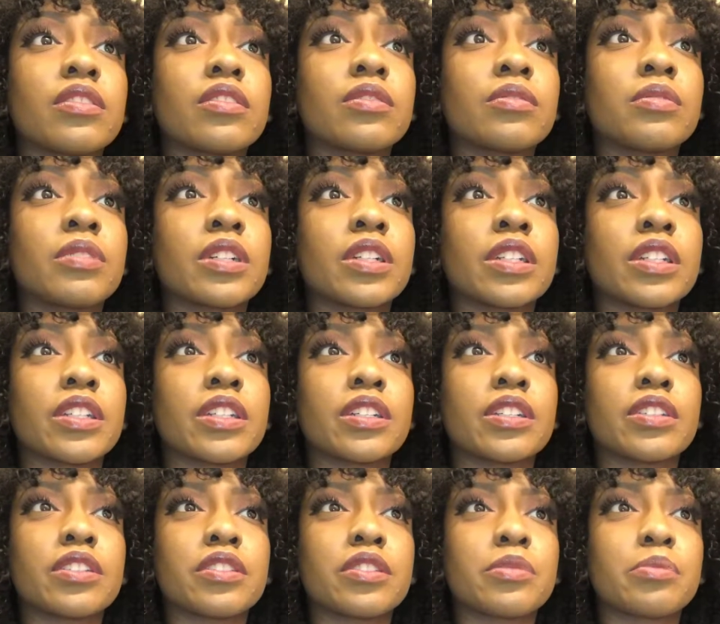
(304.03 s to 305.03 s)
the way,
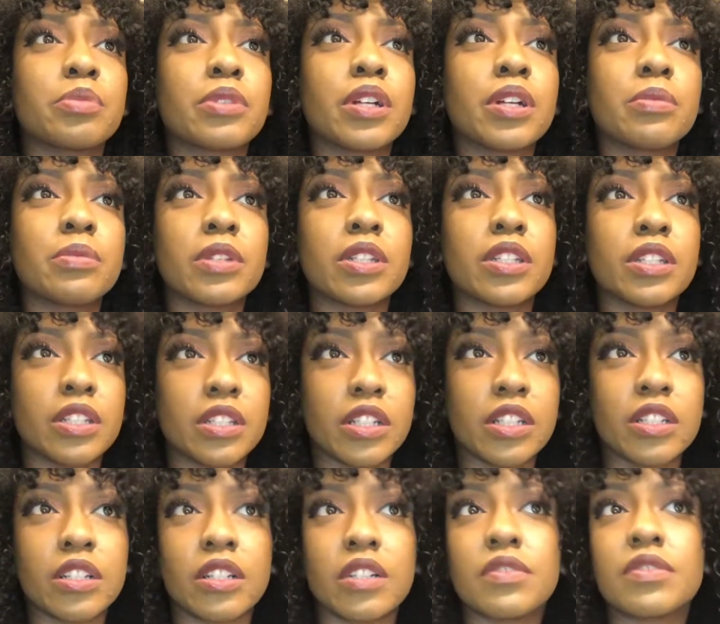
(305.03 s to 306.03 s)
you're probably going to
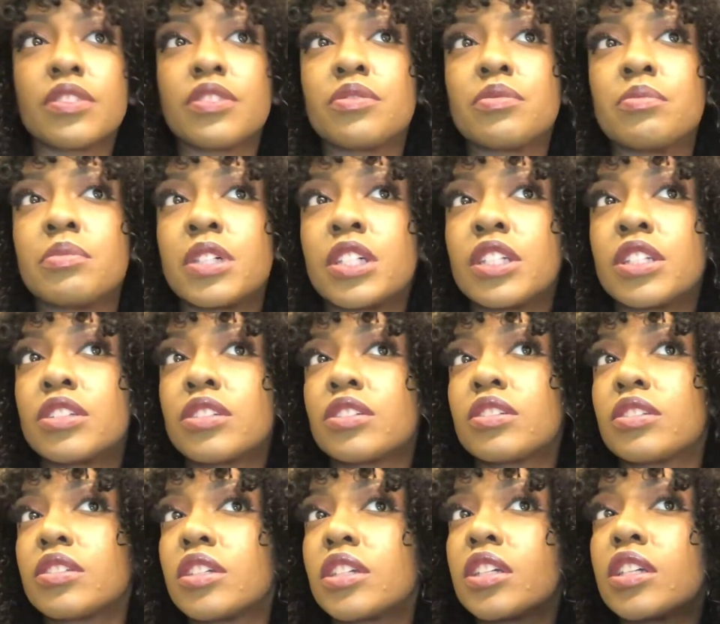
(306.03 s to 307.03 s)
cut off too much.
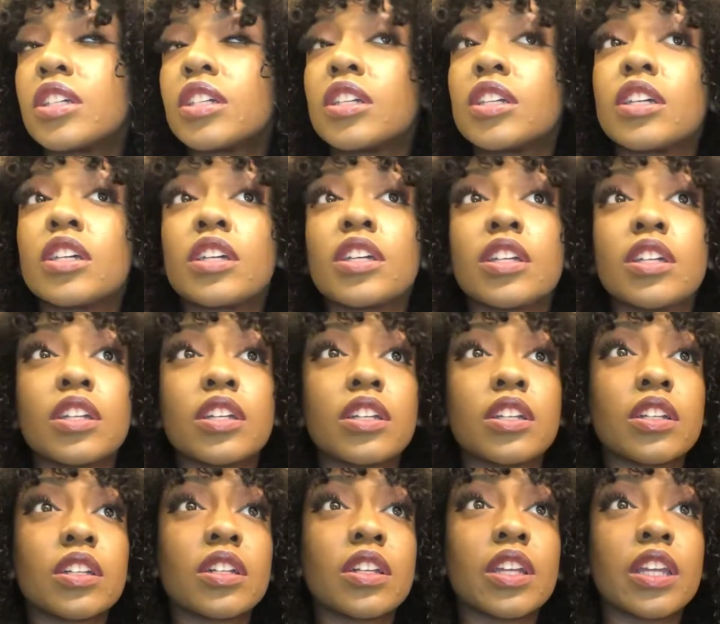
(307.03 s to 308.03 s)

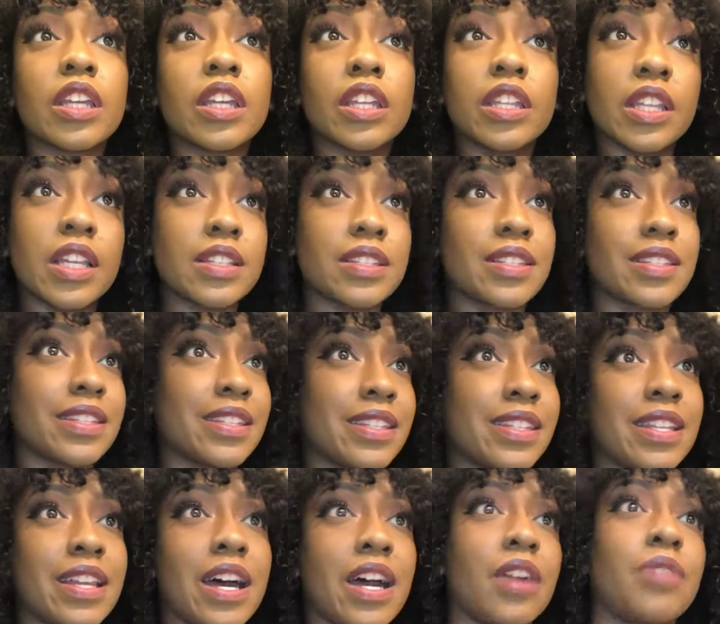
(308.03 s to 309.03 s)
And that's
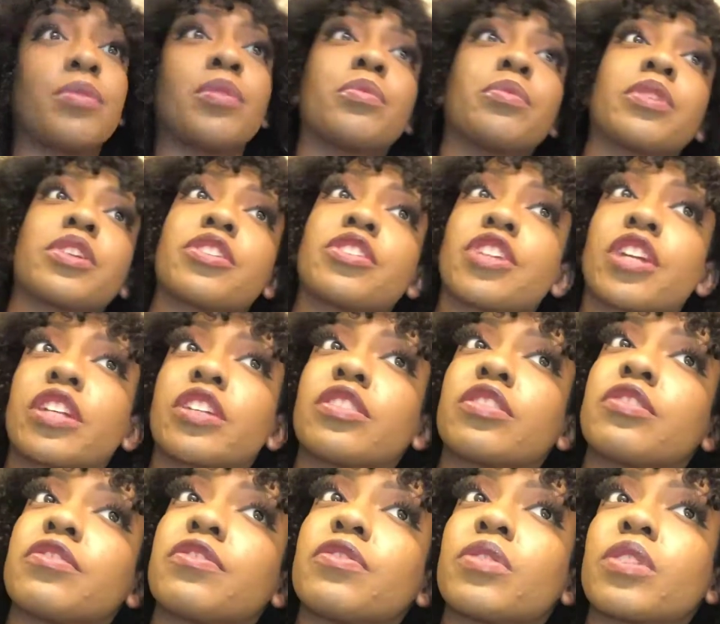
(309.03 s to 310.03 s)
not what we're trying to
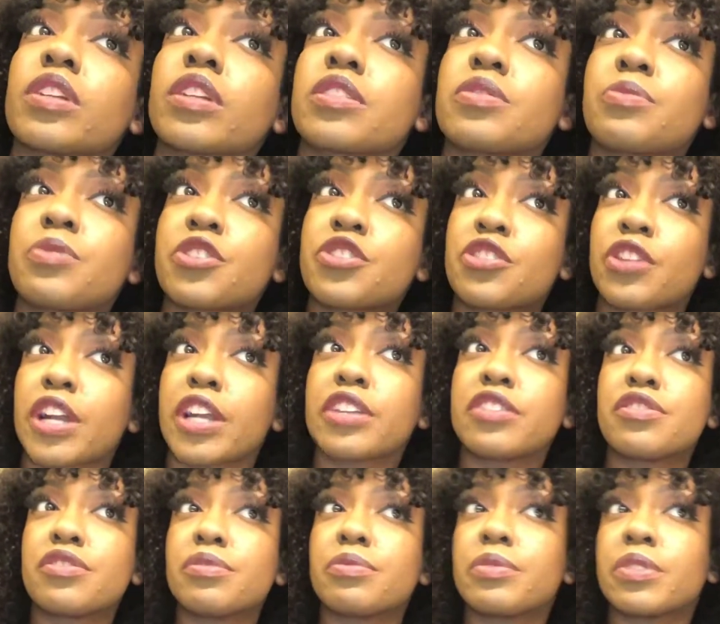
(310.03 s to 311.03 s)
go for, because we're trying
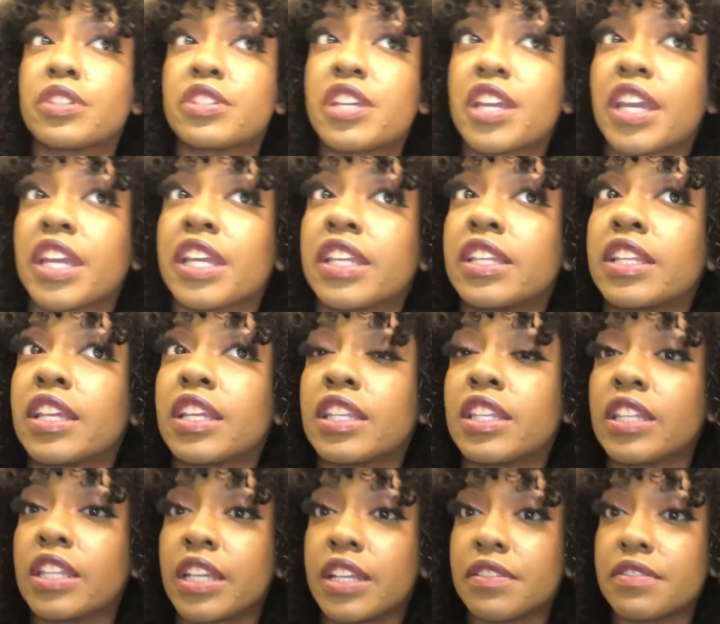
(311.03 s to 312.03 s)
to retain
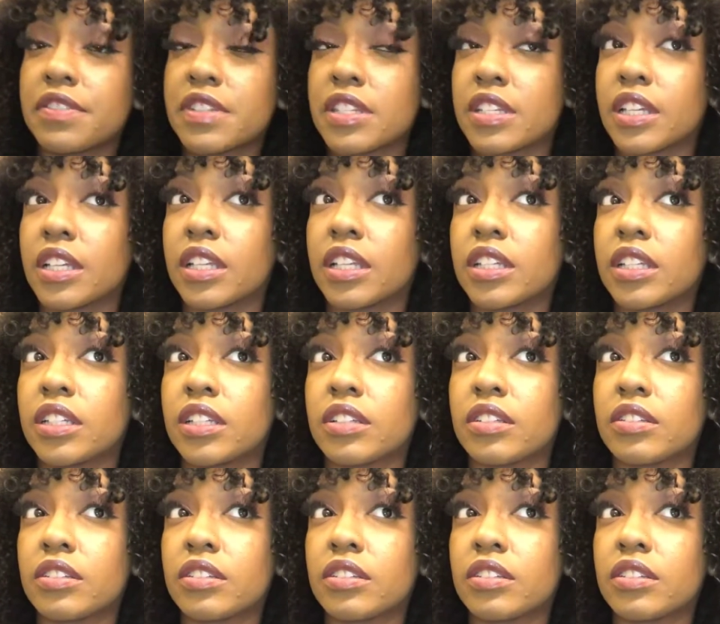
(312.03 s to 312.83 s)
length today.